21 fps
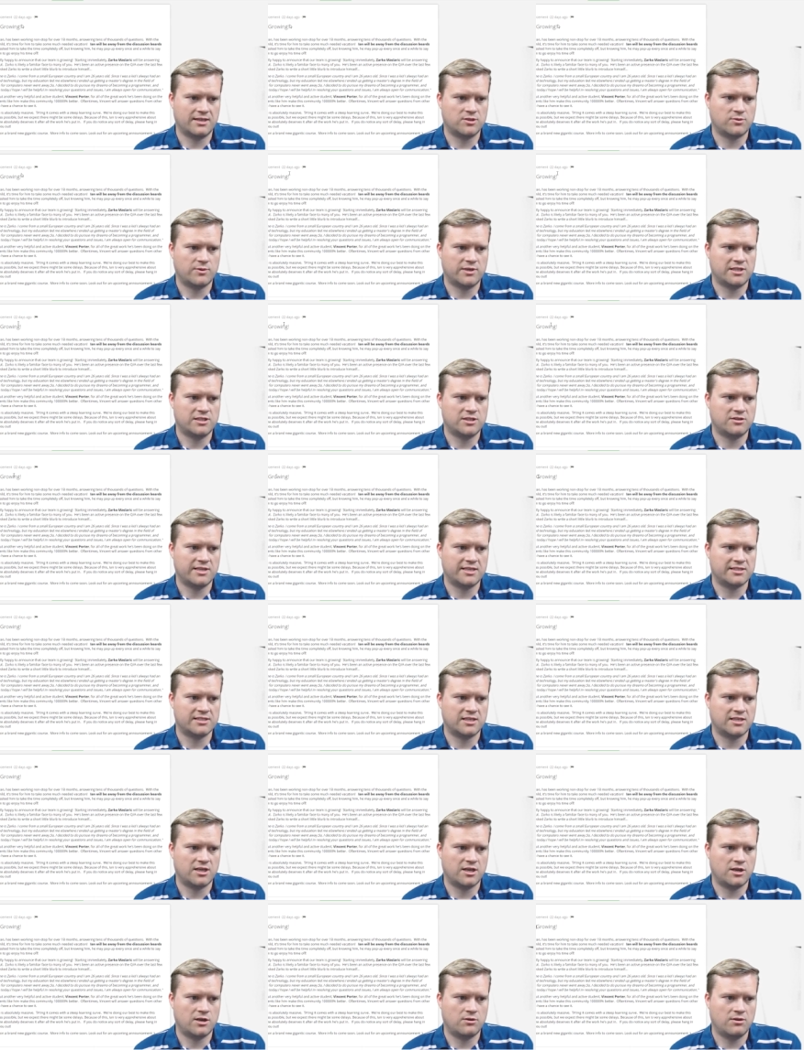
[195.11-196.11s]
22 days
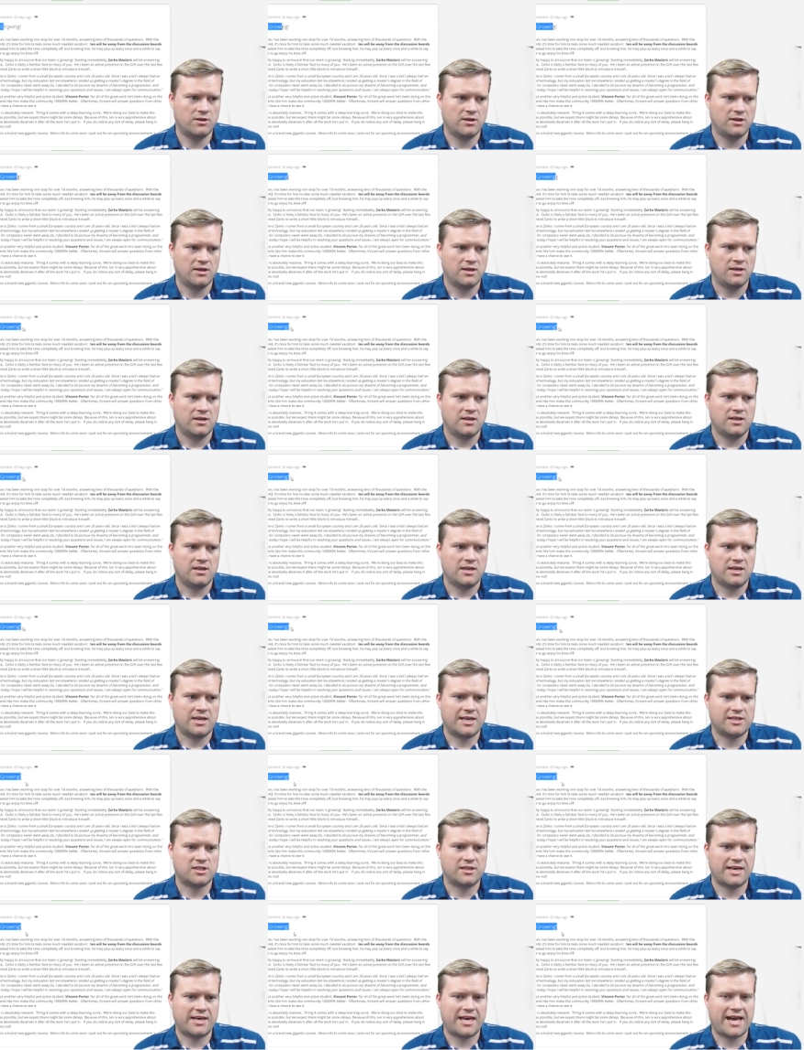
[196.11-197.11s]
ago, he
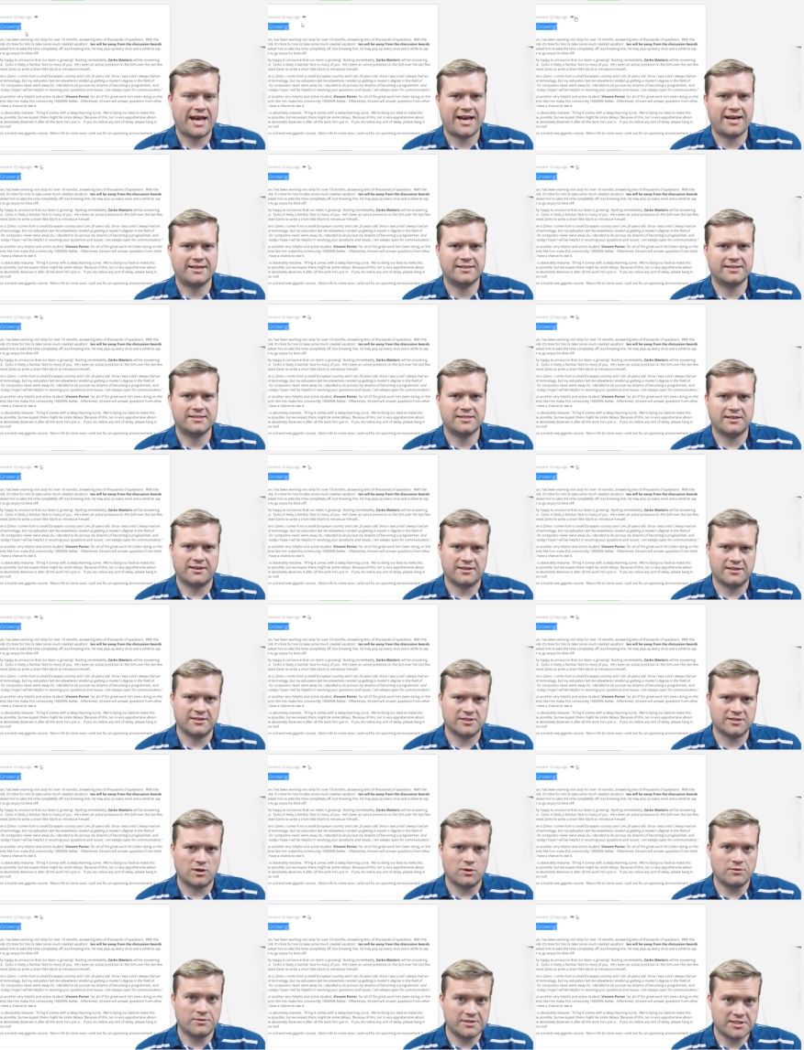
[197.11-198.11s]
actually has his
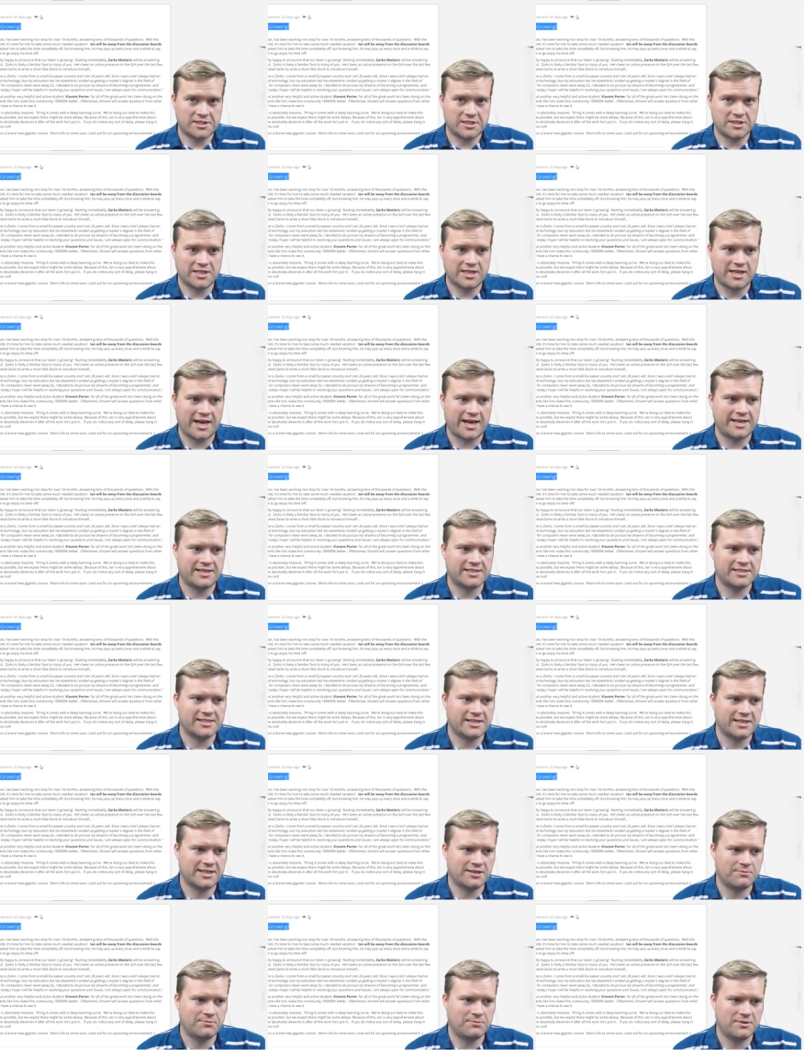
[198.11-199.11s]
own TA
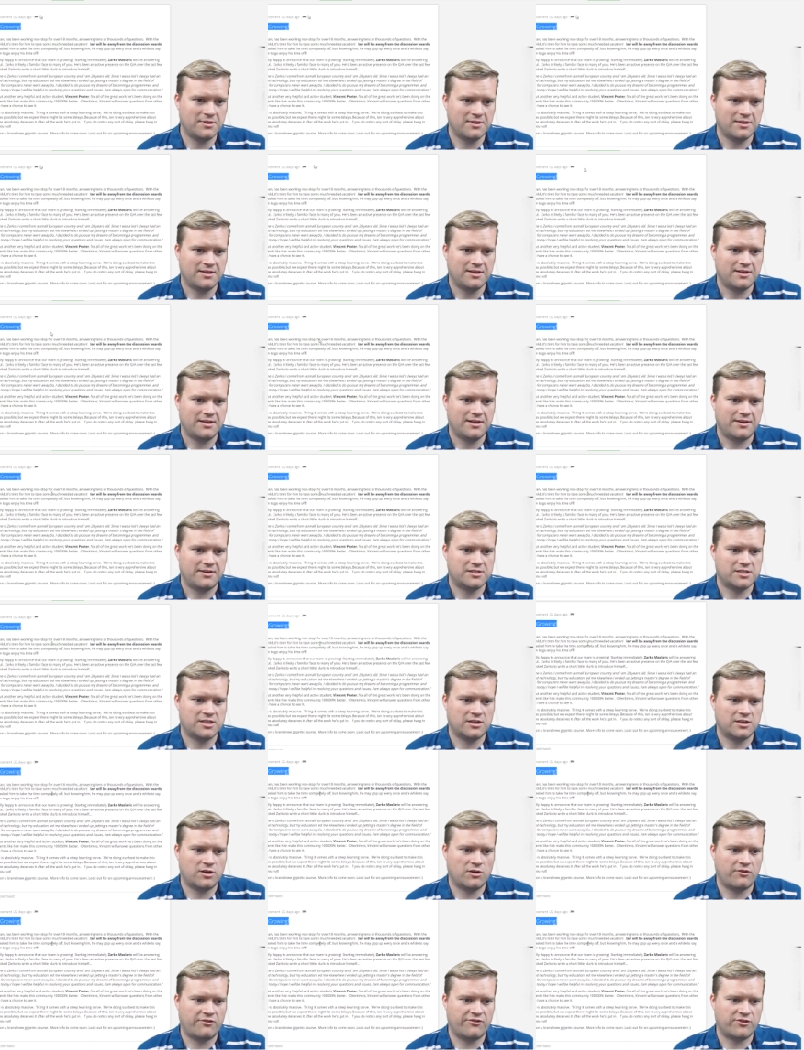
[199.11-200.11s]
team to
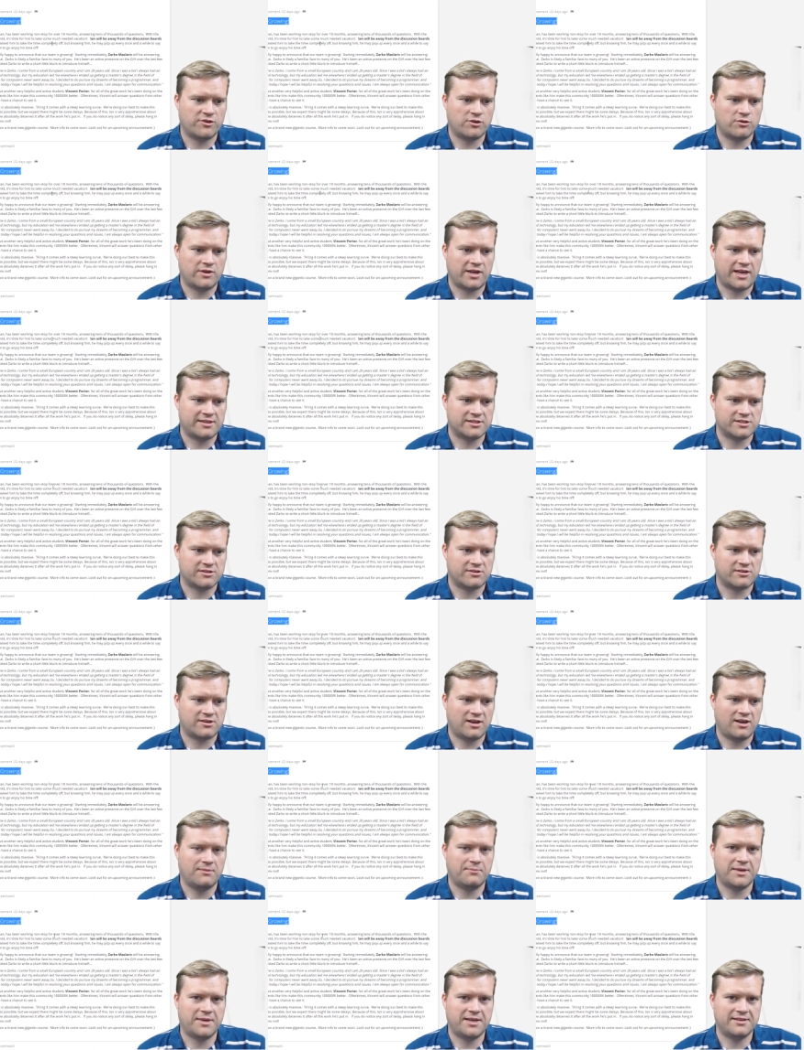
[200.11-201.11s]
go through and answer
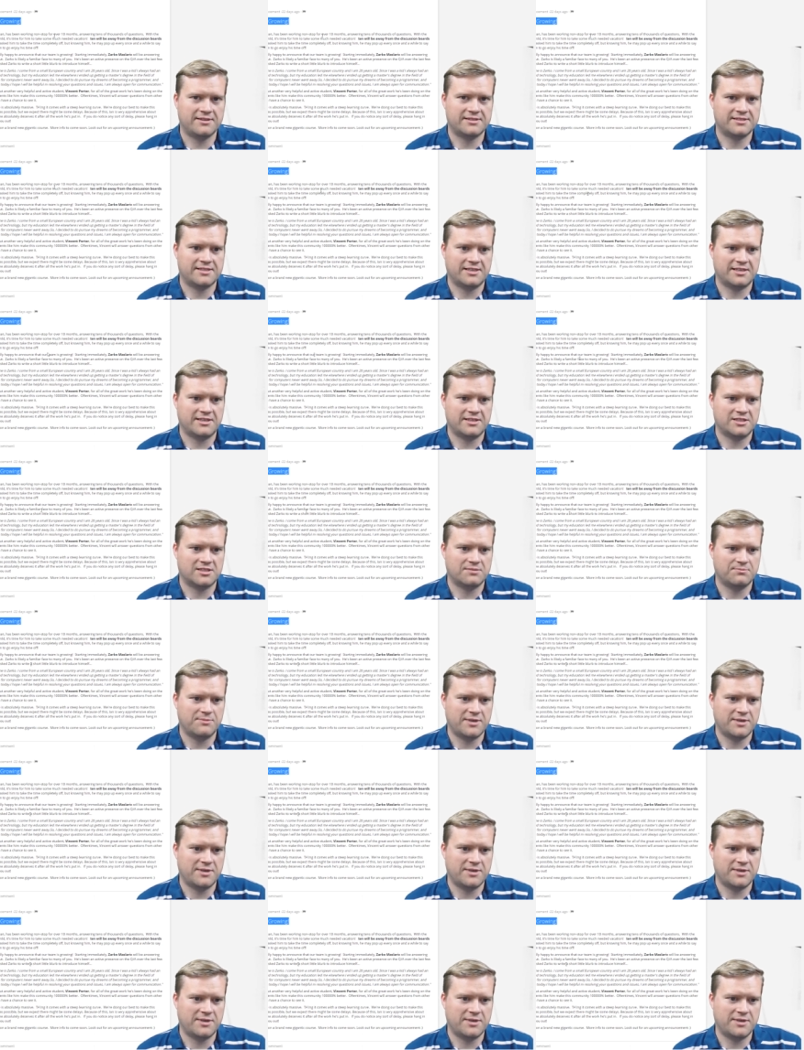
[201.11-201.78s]
comments, and he just